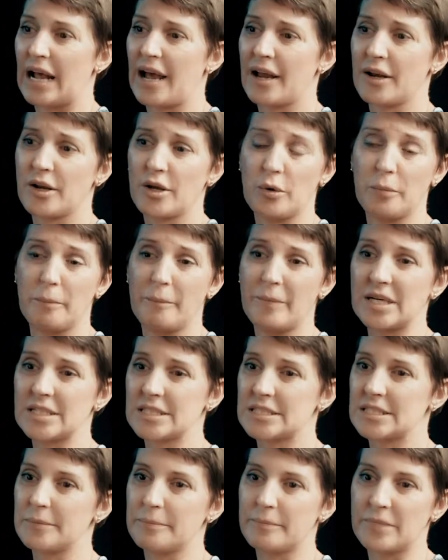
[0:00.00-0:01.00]
I know
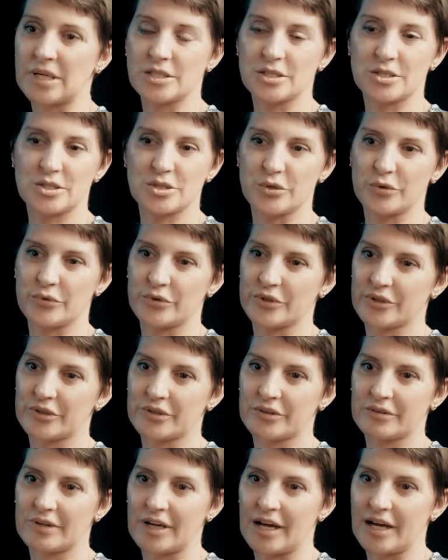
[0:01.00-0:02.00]
months and months
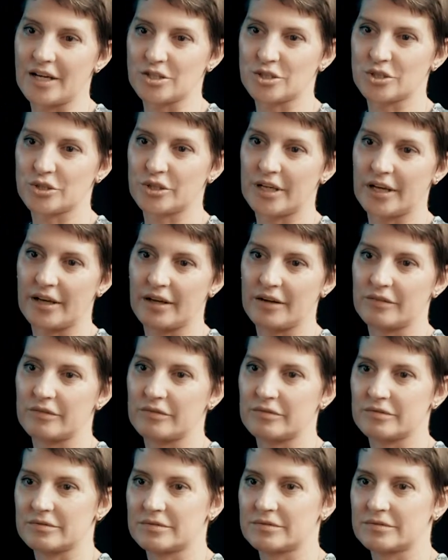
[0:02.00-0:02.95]
sooner, I should have